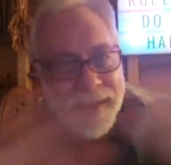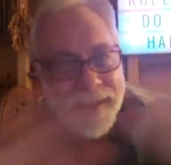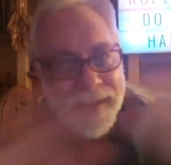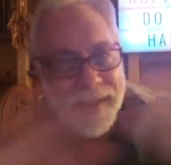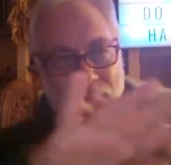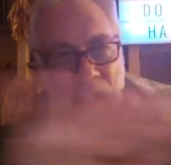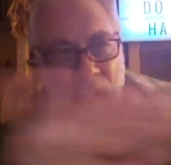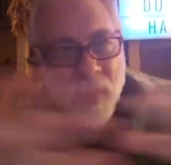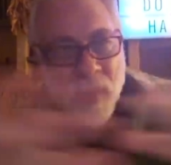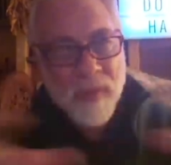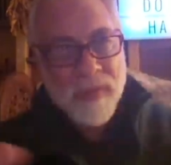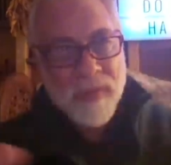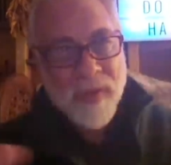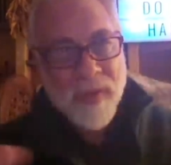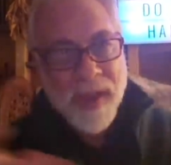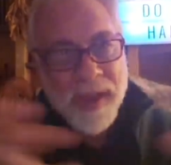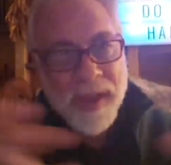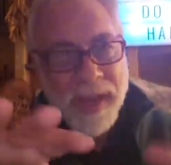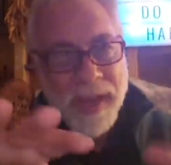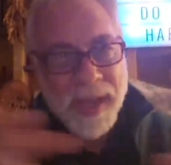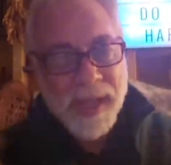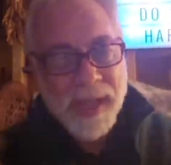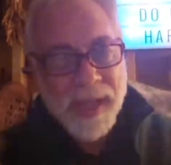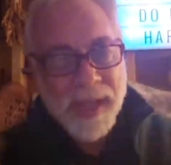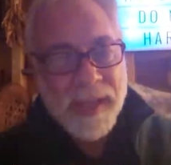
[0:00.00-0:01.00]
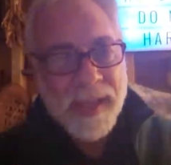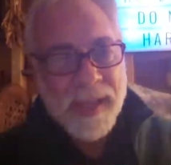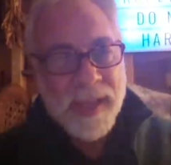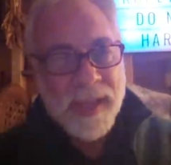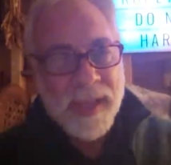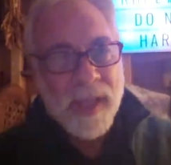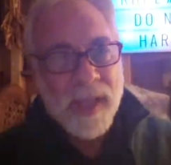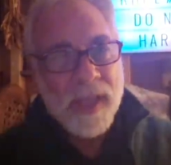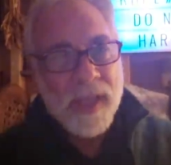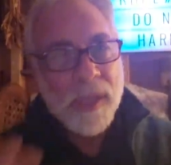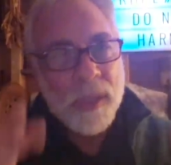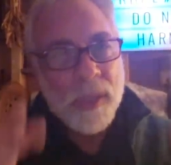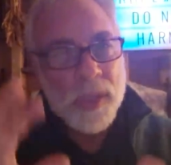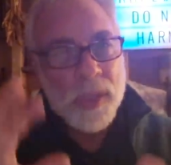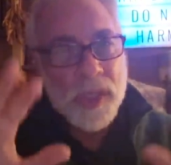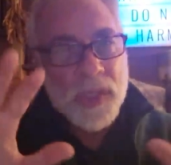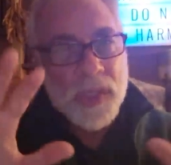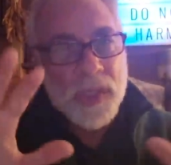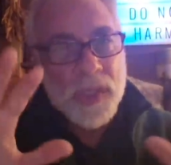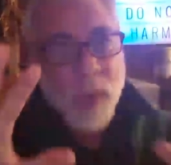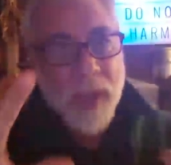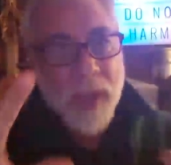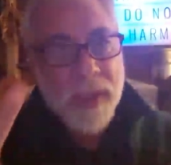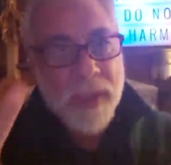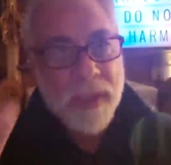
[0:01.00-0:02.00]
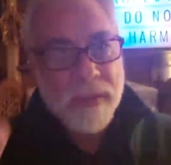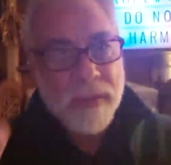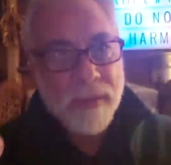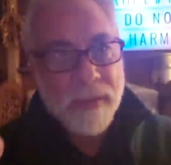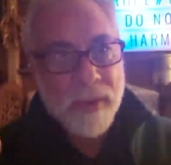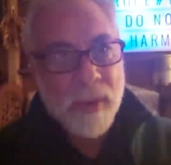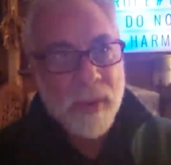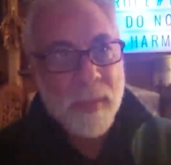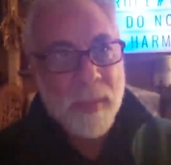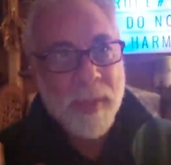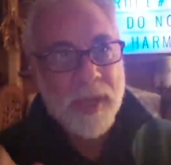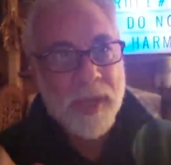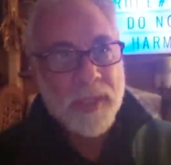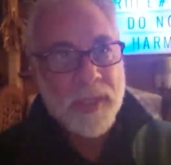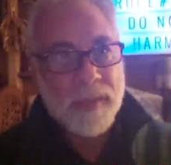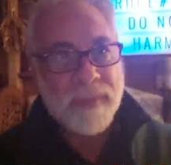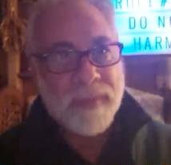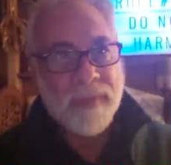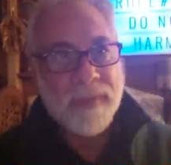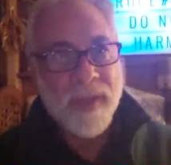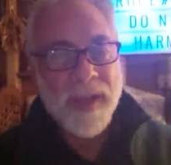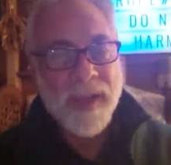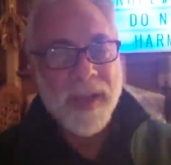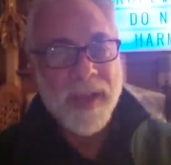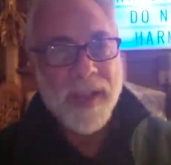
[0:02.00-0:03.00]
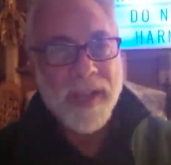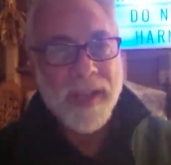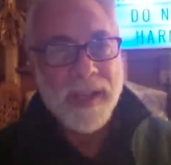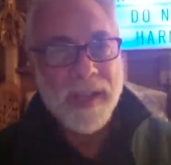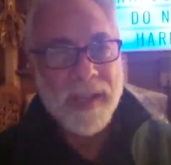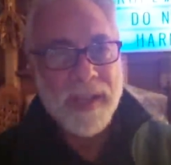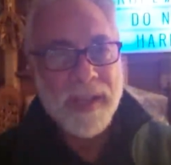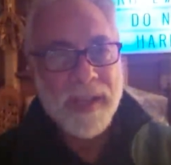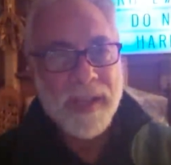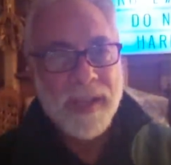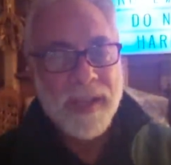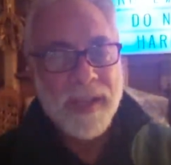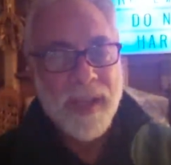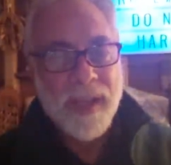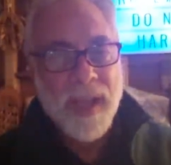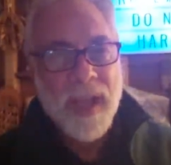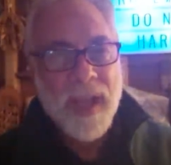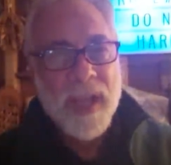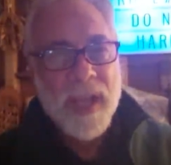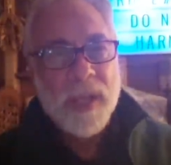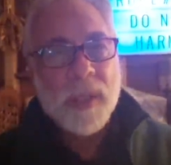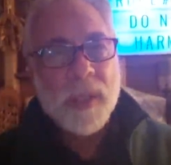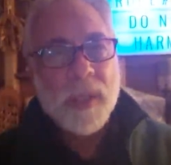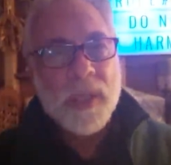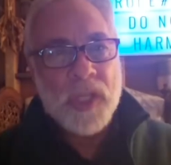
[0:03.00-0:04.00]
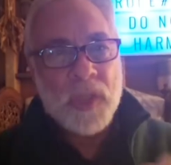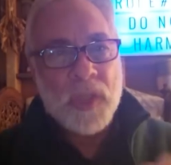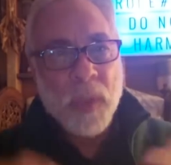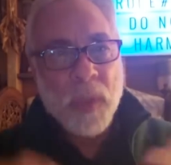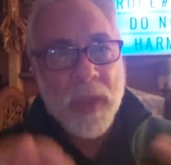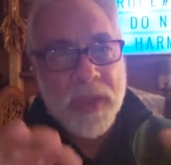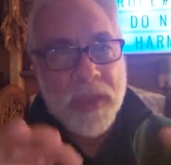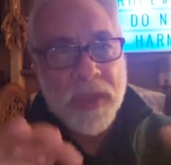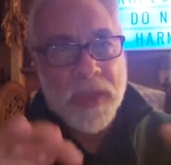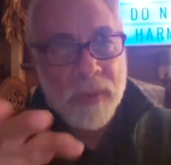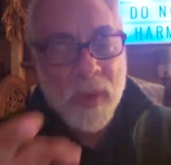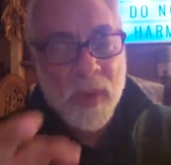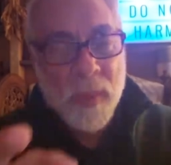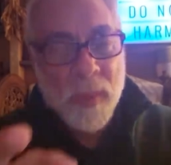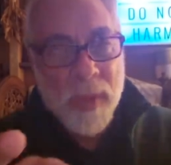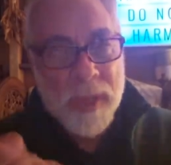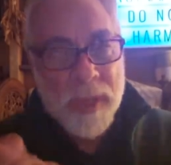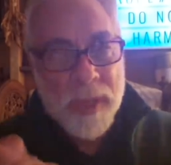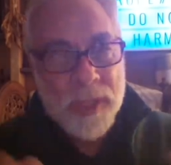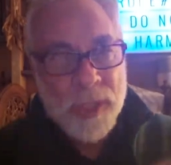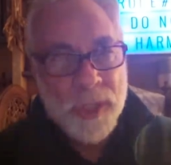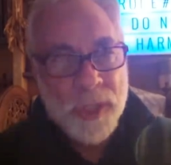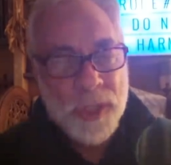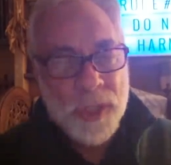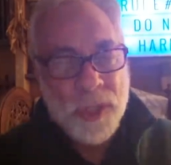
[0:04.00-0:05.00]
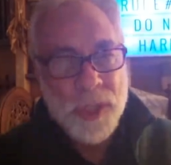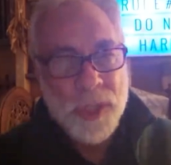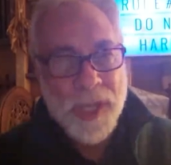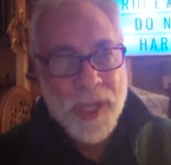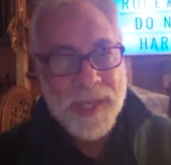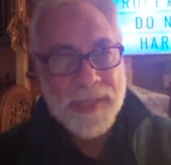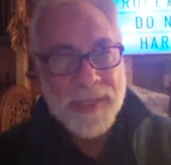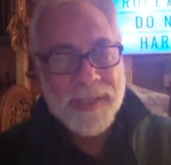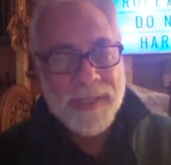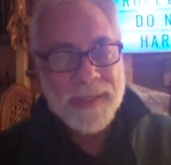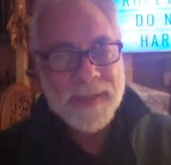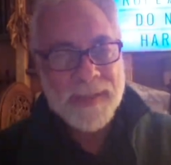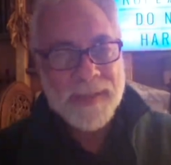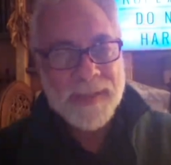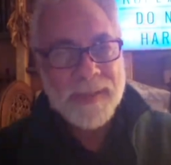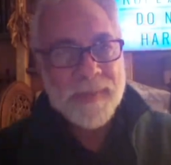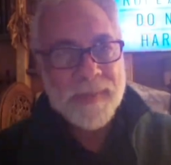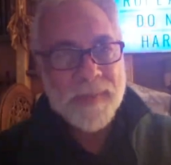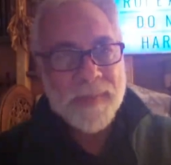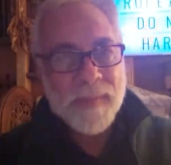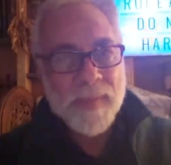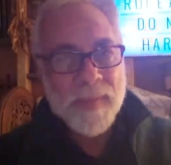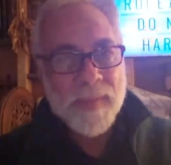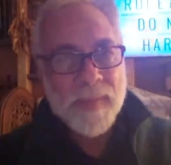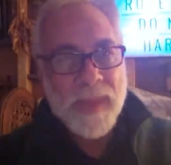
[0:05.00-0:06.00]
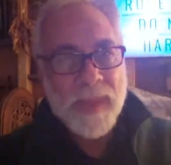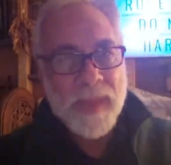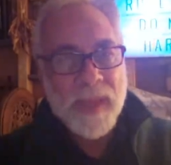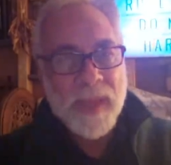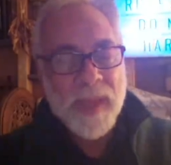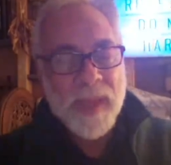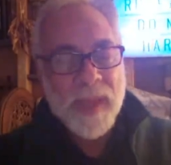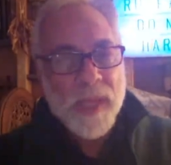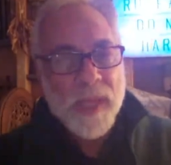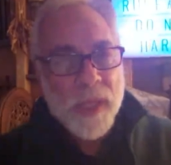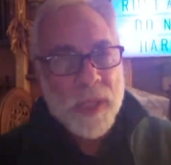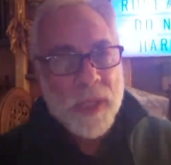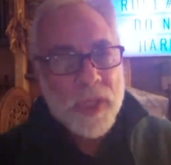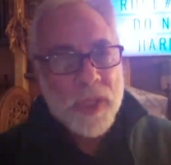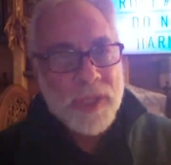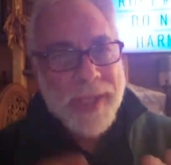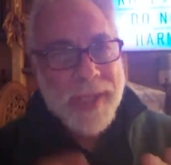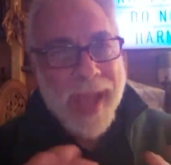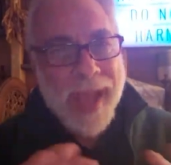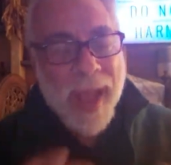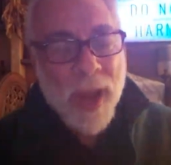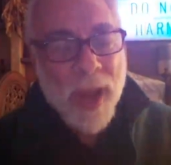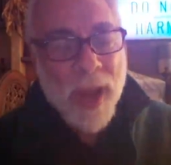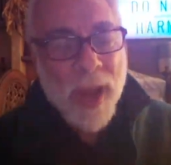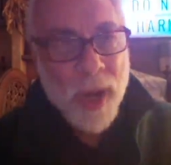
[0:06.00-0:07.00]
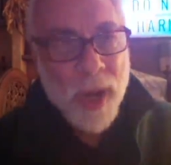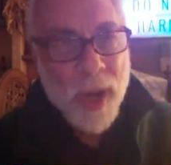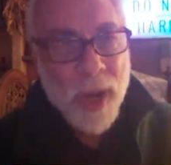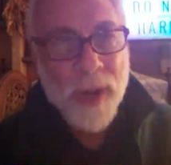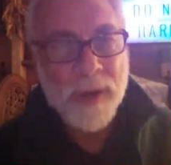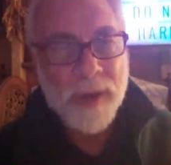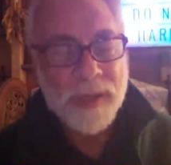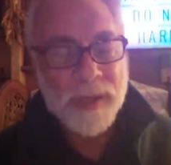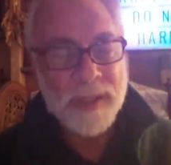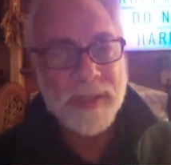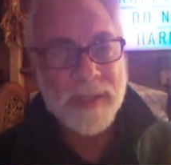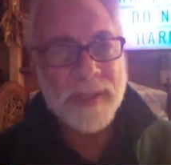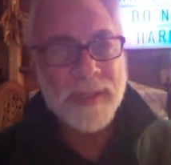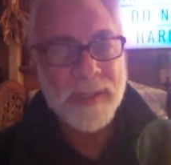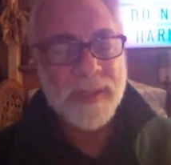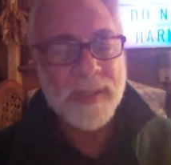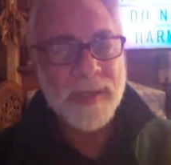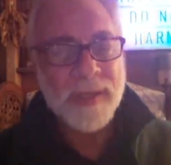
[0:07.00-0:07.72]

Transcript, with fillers: no fighting you just went through a bunch of fighting you just went through a bunch of shit you just got hurt.